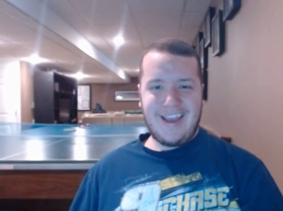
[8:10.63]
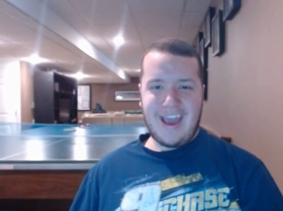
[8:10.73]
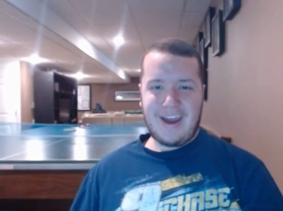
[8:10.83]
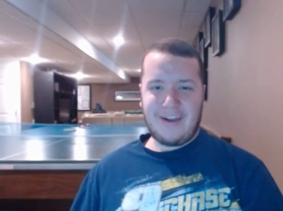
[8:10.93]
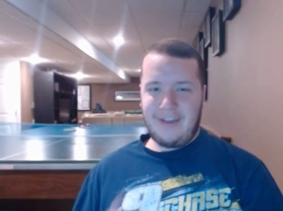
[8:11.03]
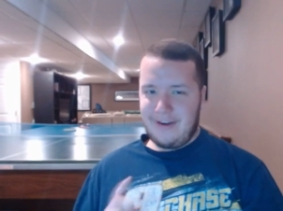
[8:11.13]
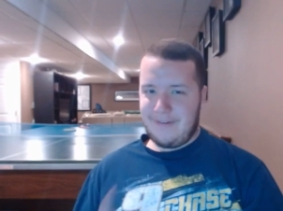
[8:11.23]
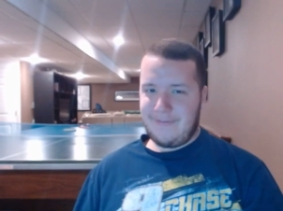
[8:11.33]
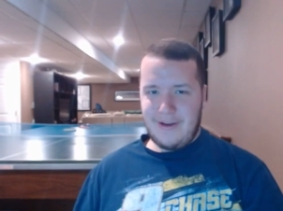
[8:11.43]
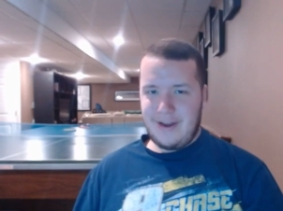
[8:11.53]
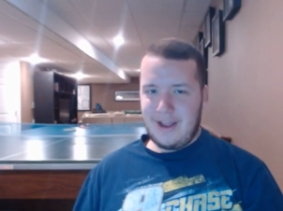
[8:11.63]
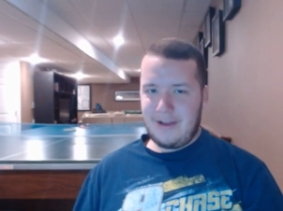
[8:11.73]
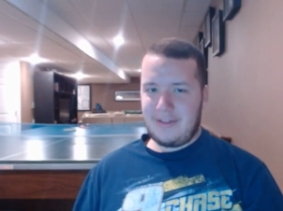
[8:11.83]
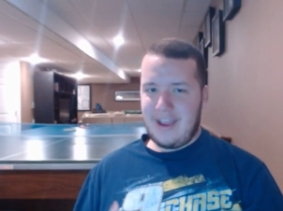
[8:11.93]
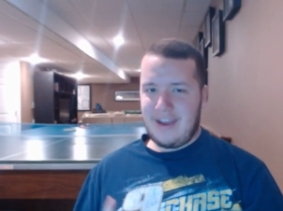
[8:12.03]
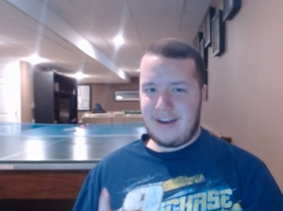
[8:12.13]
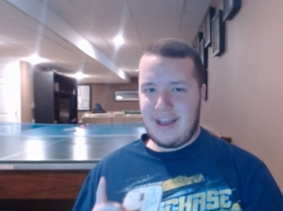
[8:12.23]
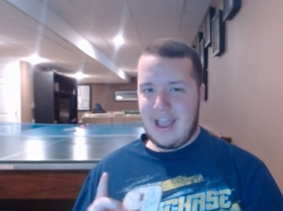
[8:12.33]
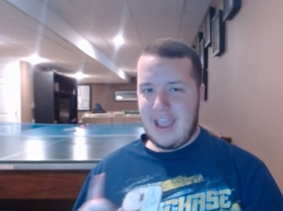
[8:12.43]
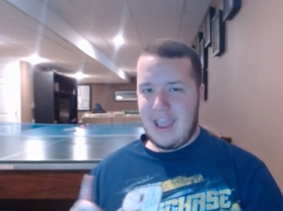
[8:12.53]
And I later found out that
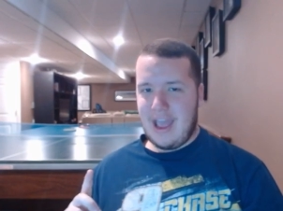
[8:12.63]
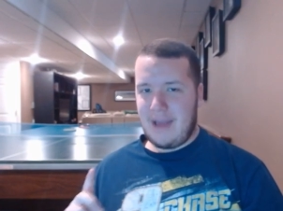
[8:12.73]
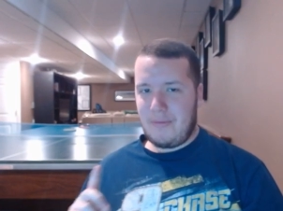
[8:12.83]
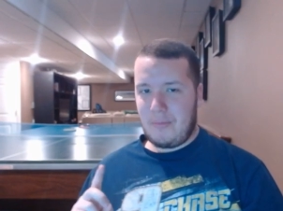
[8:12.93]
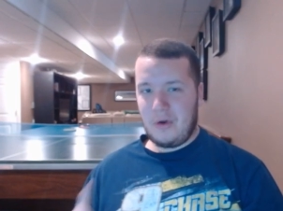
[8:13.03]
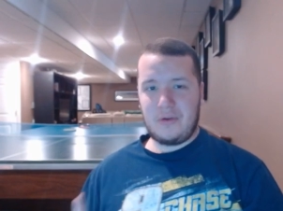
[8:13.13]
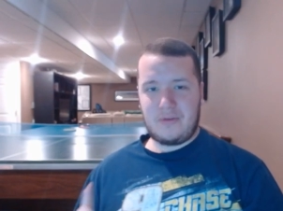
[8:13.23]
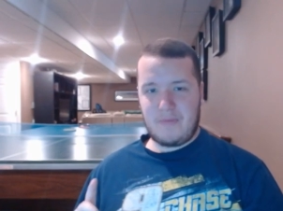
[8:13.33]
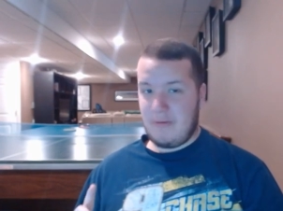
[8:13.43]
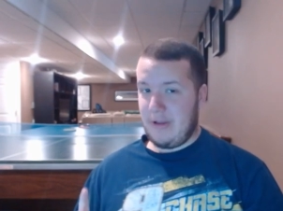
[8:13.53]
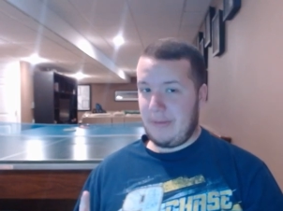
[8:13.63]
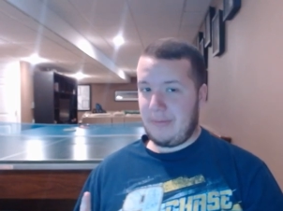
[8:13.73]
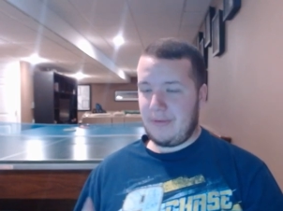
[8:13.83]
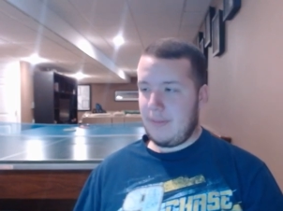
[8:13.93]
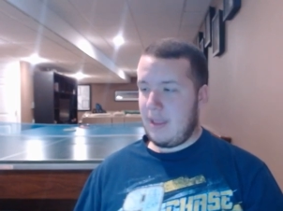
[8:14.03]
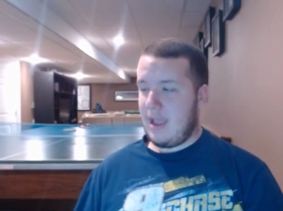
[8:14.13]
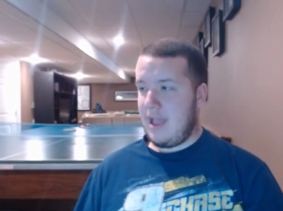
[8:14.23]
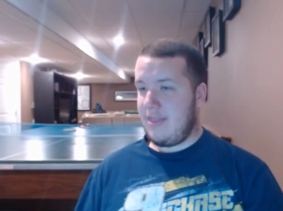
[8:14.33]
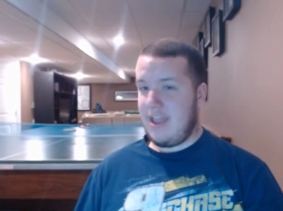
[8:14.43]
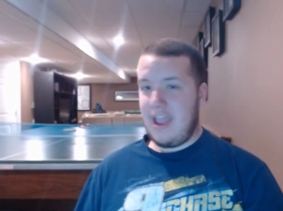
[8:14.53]
I had bruised my ribs
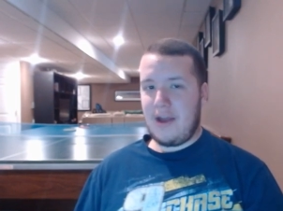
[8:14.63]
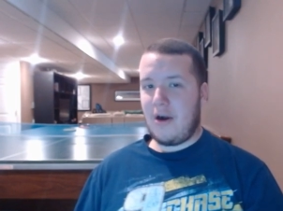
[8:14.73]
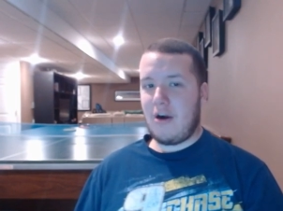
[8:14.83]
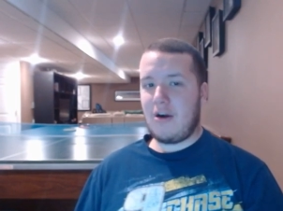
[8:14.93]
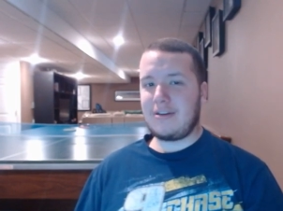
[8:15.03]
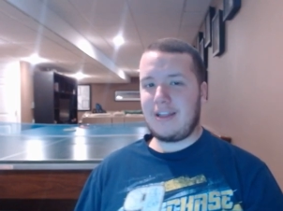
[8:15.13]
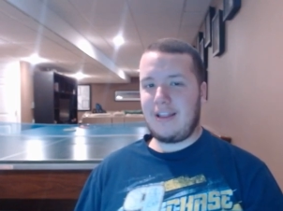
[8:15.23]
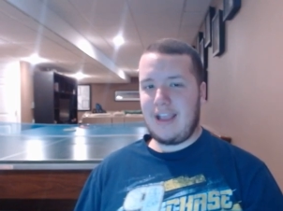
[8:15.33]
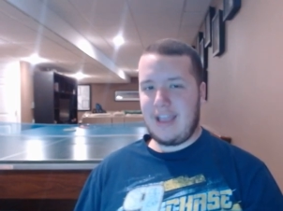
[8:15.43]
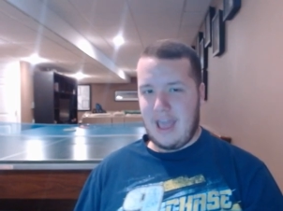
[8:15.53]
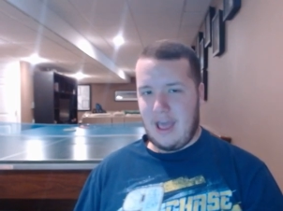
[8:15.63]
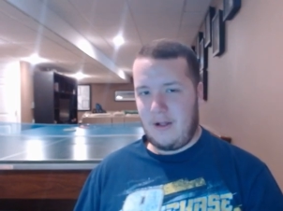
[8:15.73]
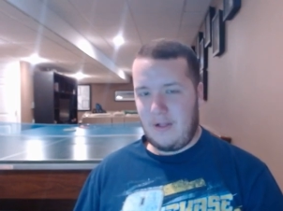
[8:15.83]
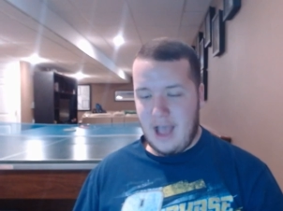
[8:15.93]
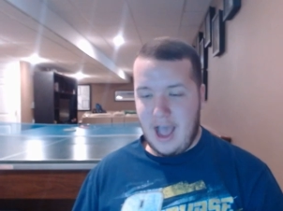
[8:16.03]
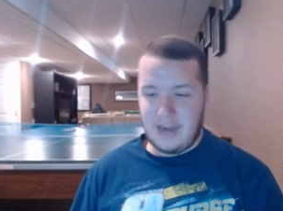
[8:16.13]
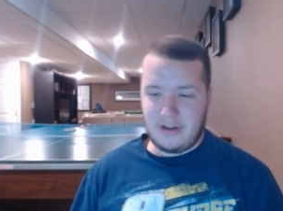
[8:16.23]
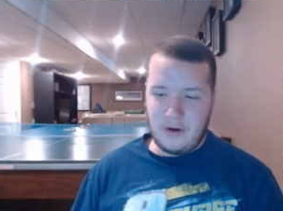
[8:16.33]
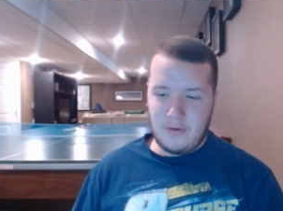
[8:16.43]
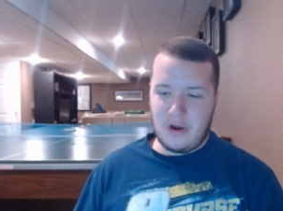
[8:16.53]
and it hurt like hell. I
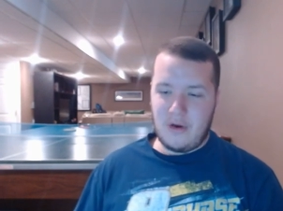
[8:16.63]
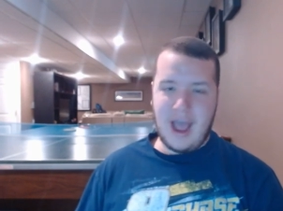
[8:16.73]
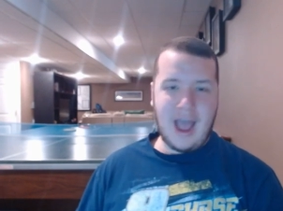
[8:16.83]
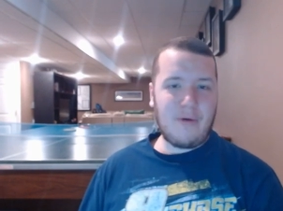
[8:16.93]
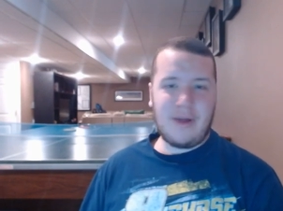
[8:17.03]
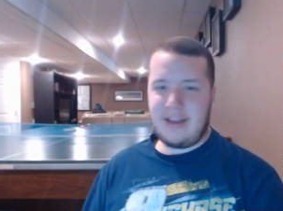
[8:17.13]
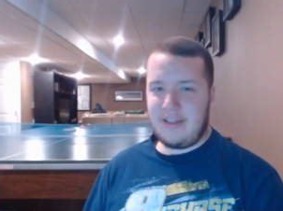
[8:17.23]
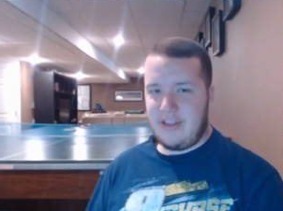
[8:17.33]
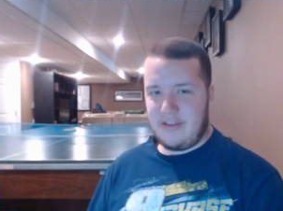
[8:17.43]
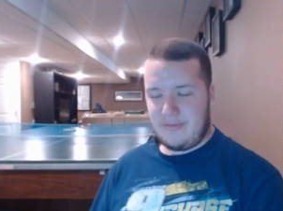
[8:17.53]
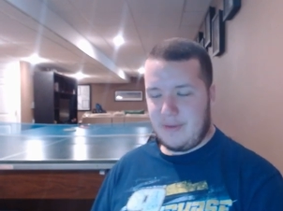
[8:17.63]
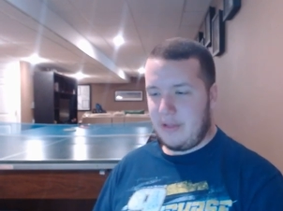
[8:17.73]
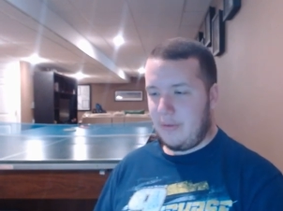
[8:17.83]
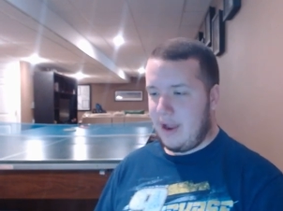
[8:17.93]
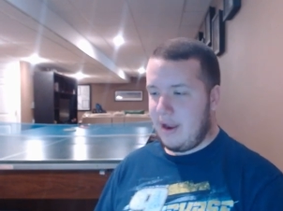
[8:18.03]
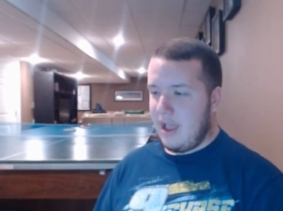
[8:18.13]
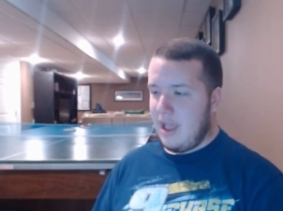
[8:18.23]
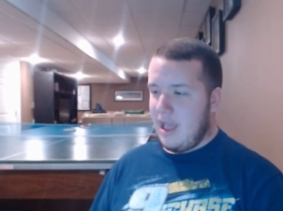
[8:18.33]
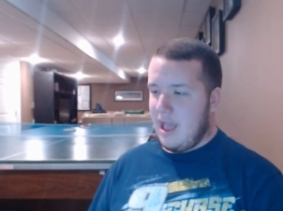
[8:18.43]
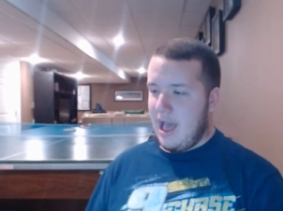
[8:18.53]
don't know how I did this, by the way.
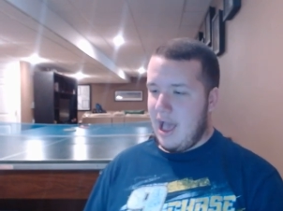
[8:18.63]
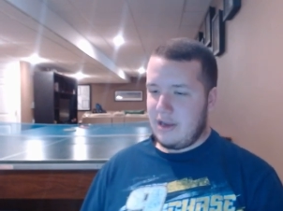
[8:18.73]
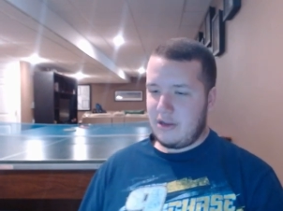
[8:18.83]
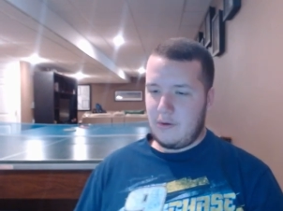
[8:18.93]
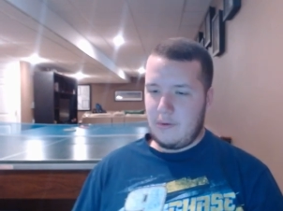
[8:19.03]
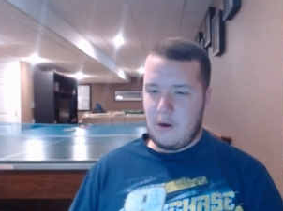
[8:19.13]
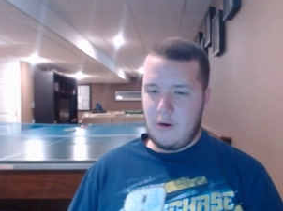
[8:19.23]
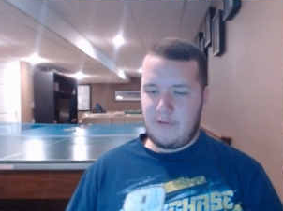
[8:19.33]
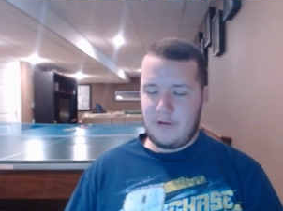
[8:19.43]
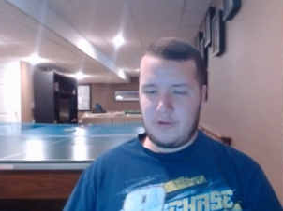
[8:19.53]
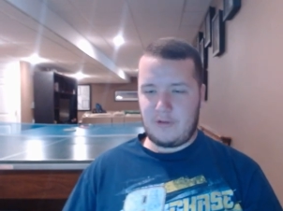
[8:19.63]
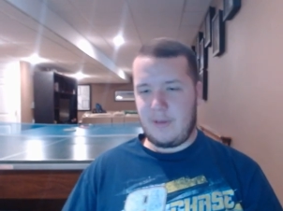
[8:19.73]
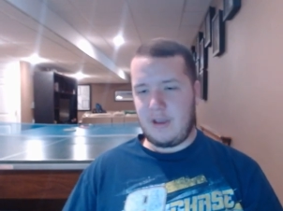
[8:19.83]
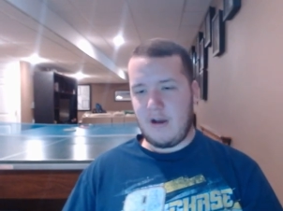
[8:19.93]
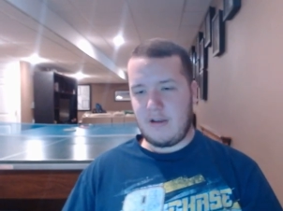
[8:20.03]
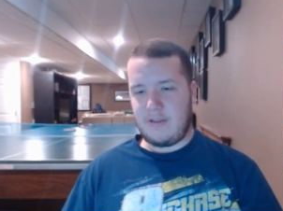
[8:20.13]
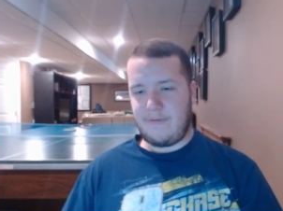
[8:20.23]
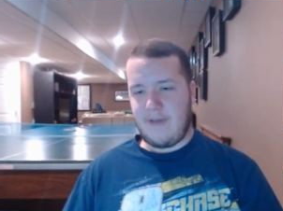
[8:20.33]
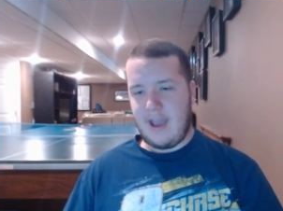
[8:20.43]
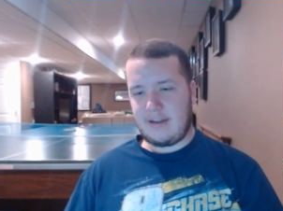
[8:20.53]
I don't know if it was because the
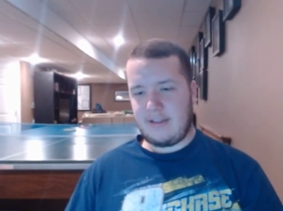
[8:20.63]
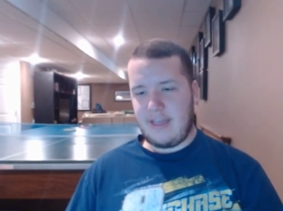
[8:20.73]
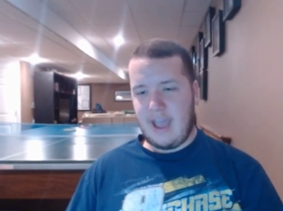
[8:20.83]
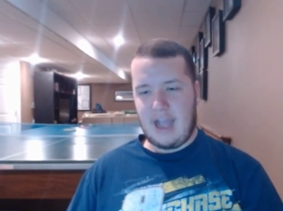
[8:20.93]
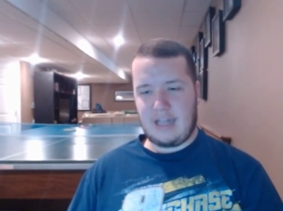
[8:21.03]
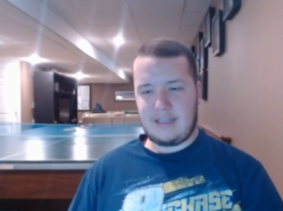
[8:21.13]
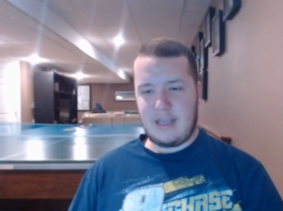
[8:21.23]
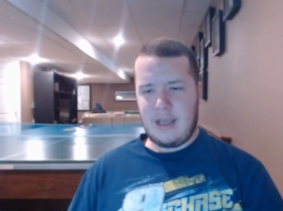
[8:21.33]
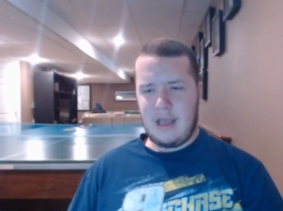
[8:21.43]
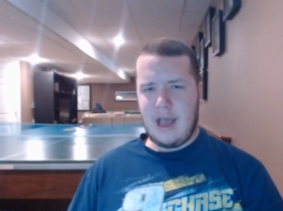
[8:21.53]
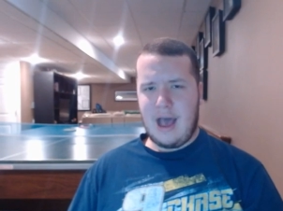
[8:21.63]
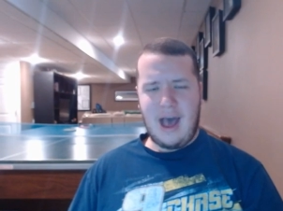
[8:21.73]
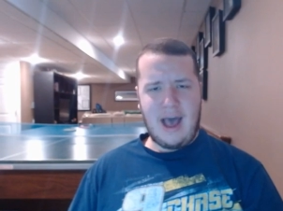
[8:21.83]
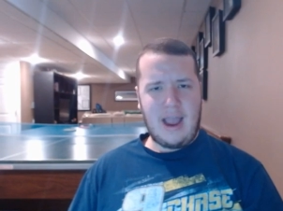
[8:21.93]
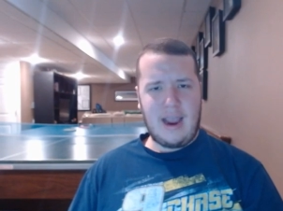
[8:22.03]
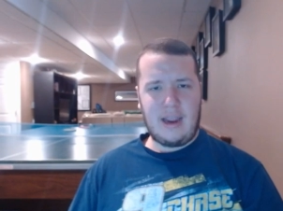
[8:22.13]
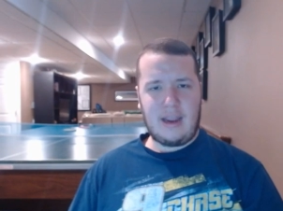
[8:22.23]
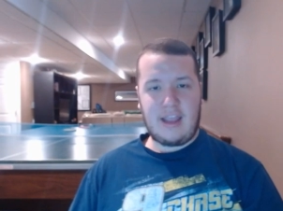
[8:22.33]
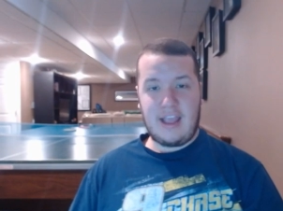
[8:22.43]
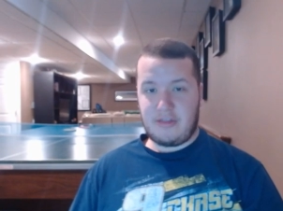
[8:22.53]
fact that I
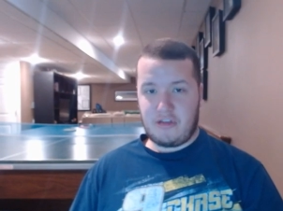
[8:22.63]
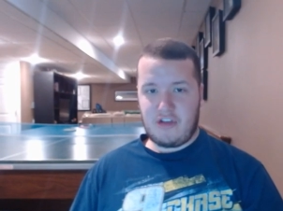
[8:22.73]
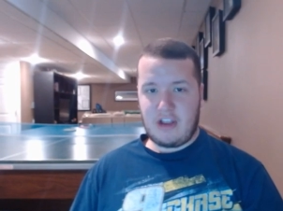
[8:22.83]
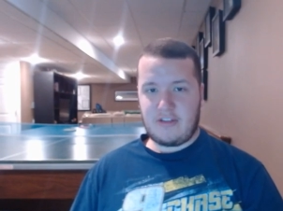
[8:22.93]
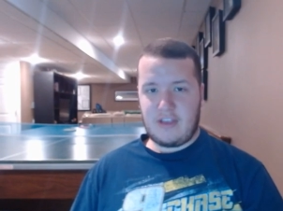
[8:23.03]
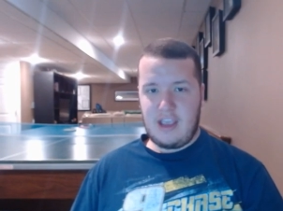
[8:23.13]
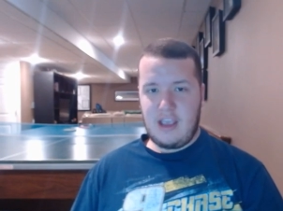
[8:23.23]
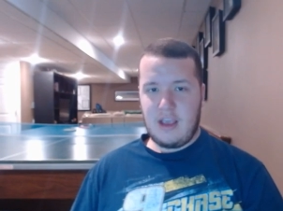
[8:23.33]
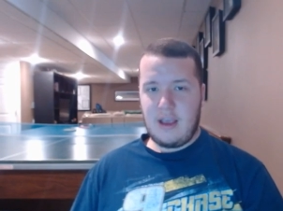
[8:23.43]
hit the jet ski